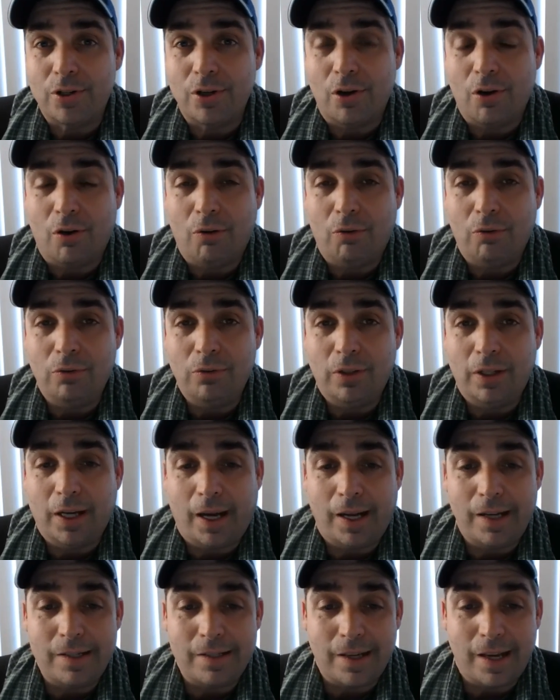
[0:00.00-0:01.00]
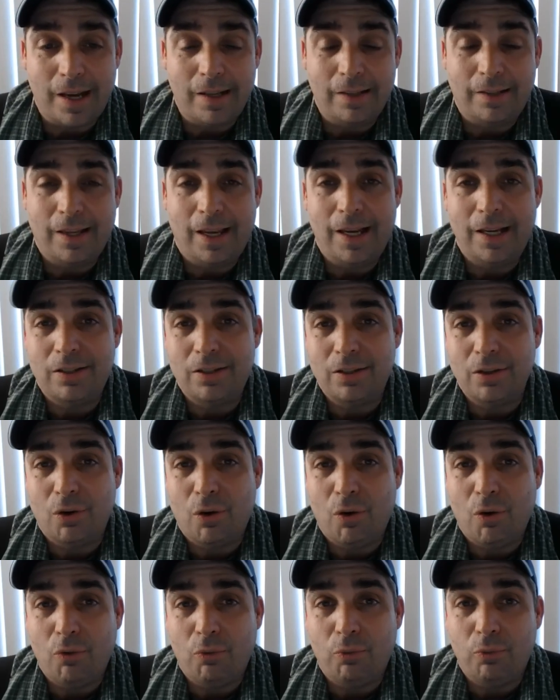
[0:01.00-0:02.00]
You know, like I say, it takes you
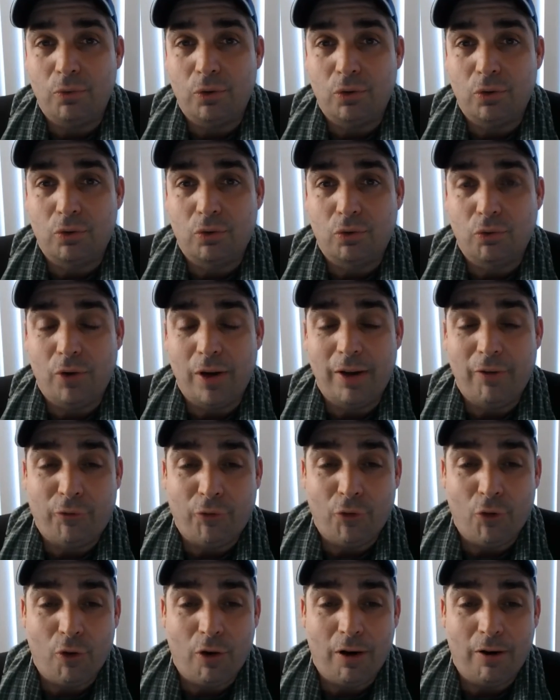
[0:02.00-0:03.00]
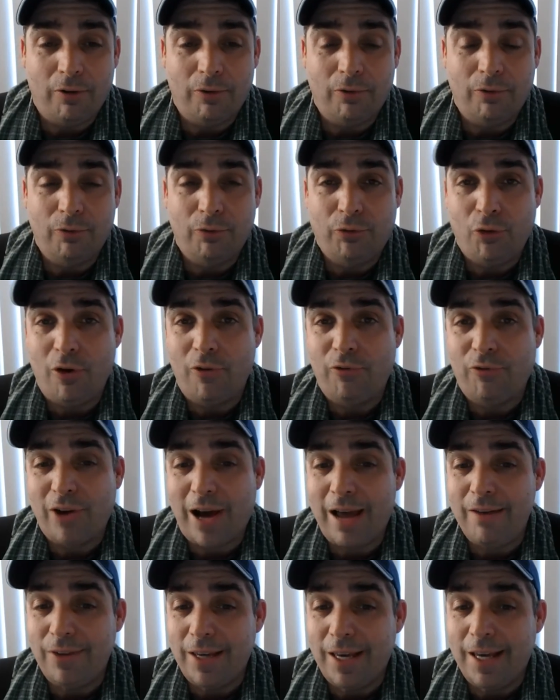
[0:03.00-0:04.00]
know three, four, four,
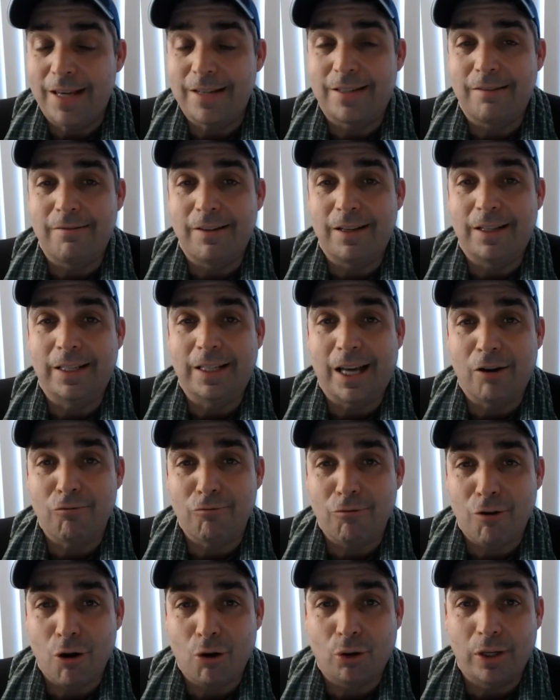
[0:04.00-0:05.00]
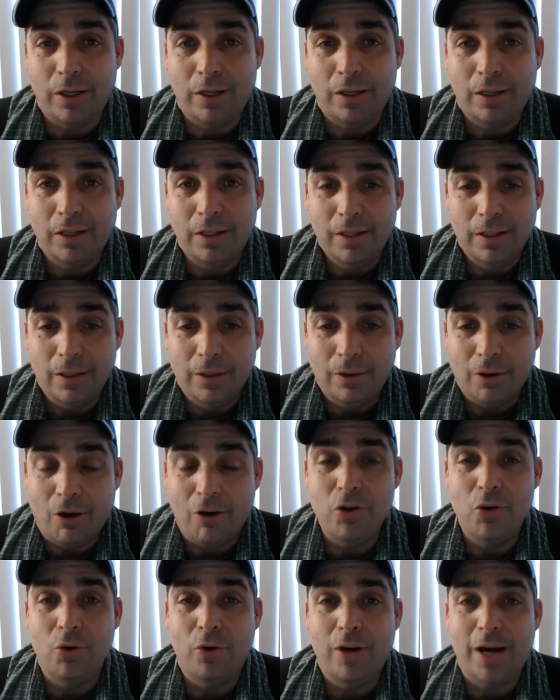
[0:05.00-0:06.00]
five years to really get rolling.
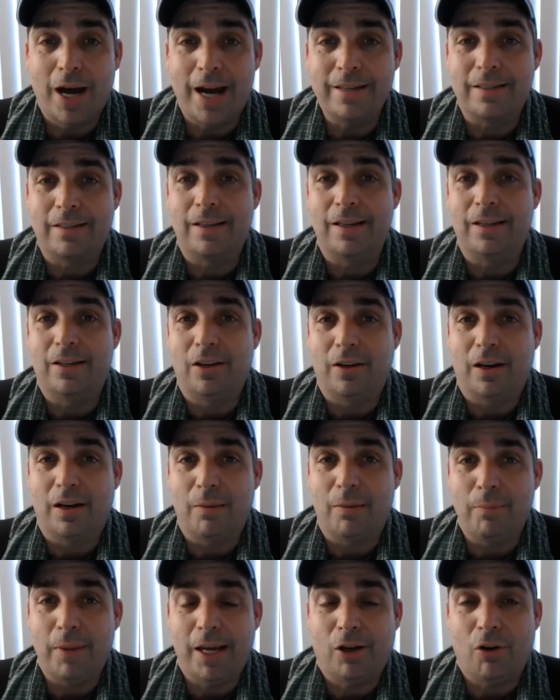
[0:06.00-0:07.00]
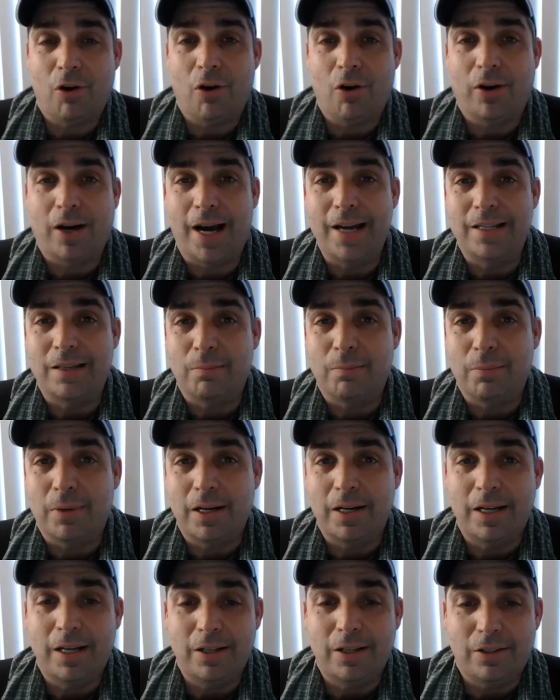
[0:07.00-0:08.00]
All you guys think you're gonna make all kinds of
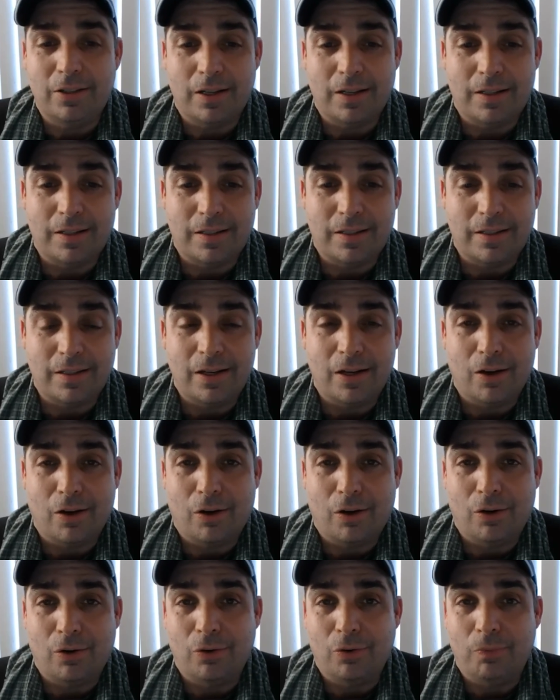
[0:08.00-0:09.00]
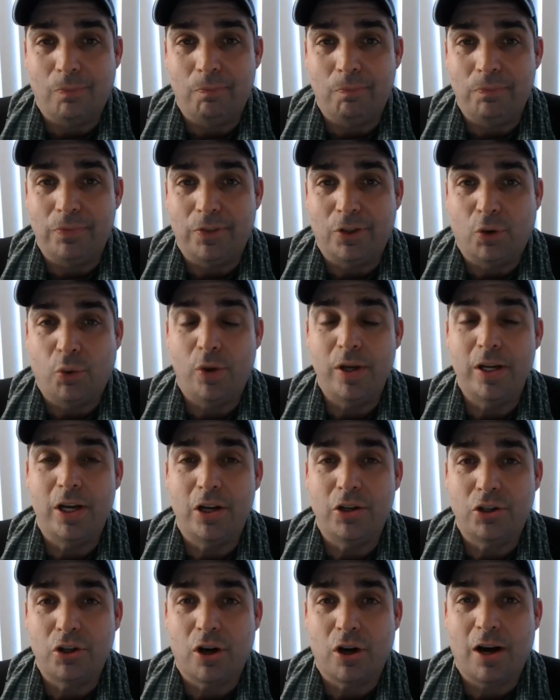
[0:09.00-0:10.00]
money, just you know, quit
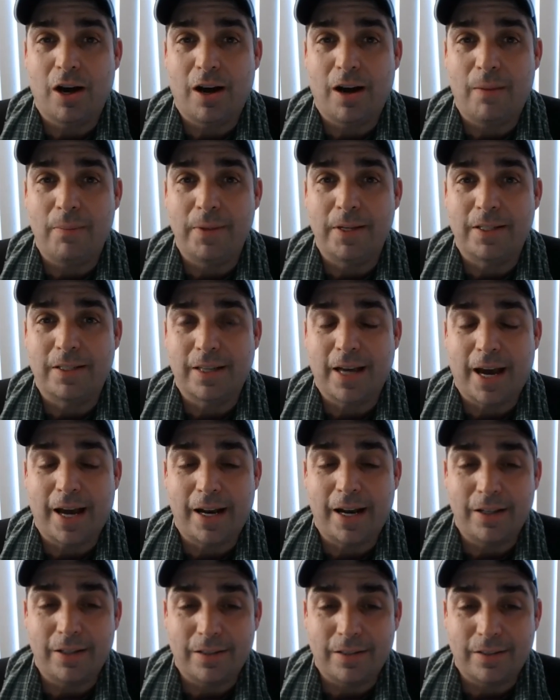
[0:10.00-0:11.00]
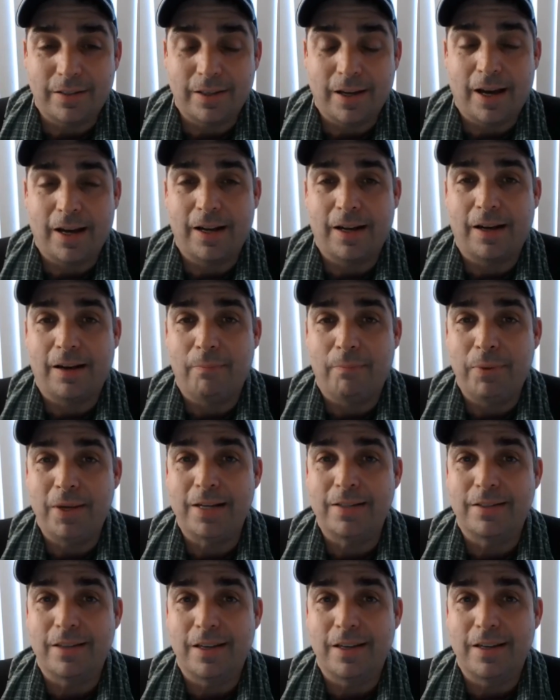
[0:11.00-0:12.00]
your job and start a start a
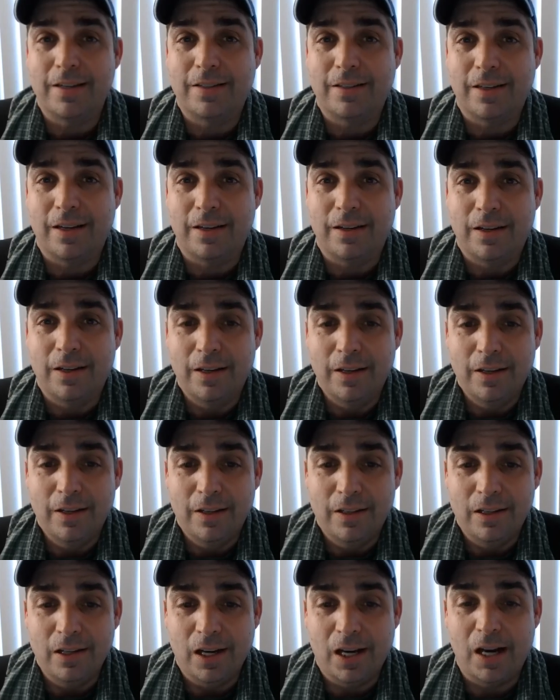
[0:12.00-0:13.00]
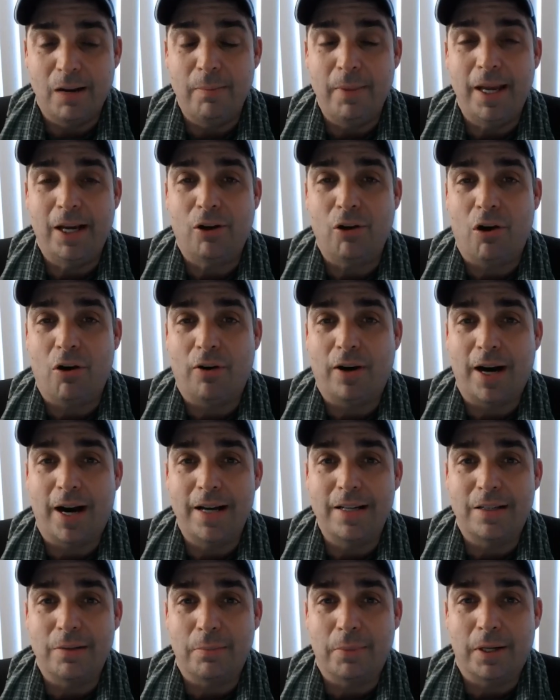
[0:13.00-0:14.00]
business, and you're gonna make all
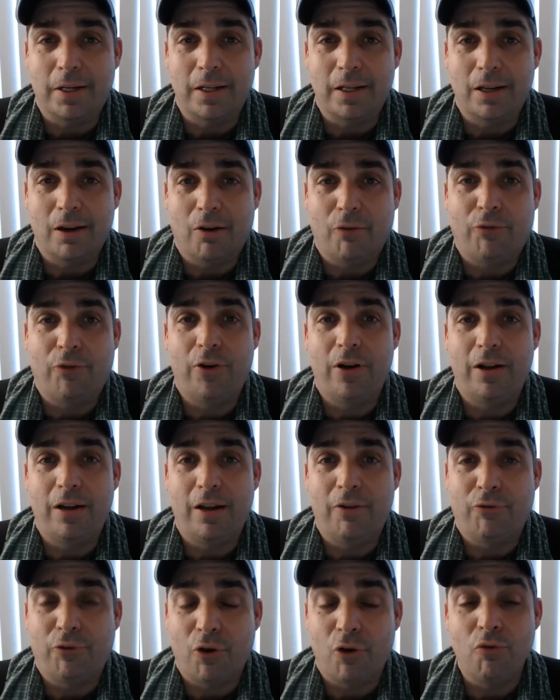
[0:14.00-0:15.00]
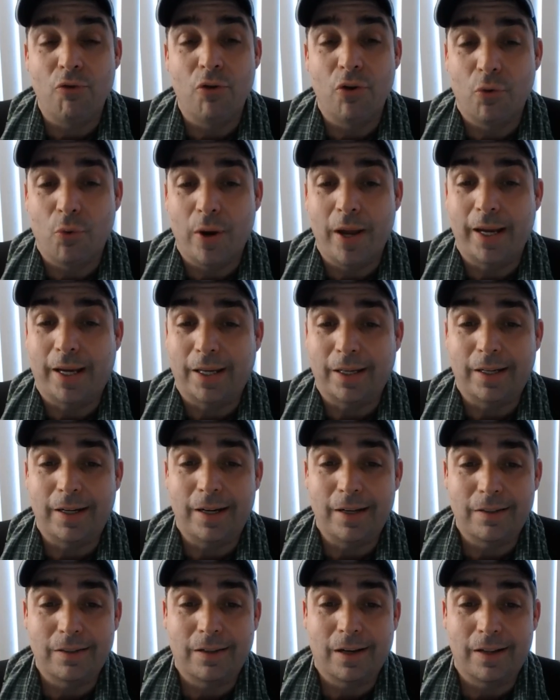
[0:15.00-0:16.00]
kinds of money. You're for, in for a rude
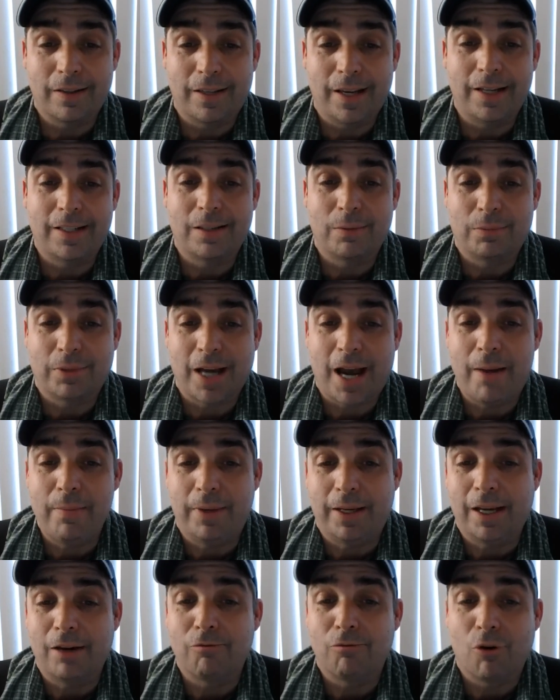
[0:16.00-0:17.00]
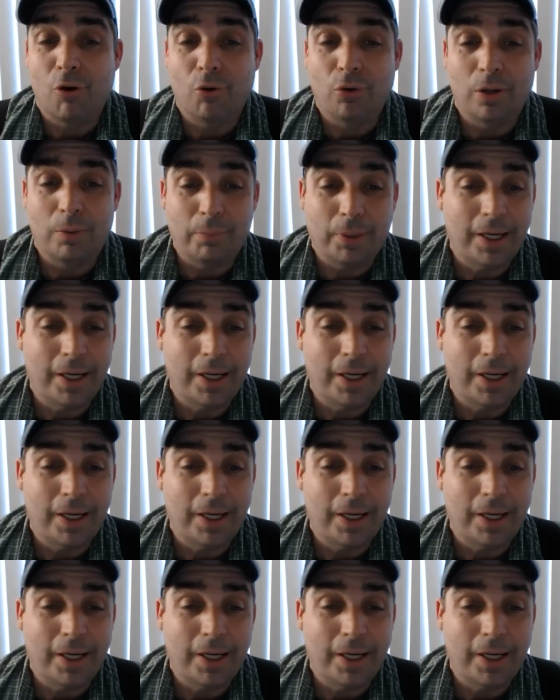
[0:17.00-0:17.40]
awakening. It's gonna take some time to get rolling.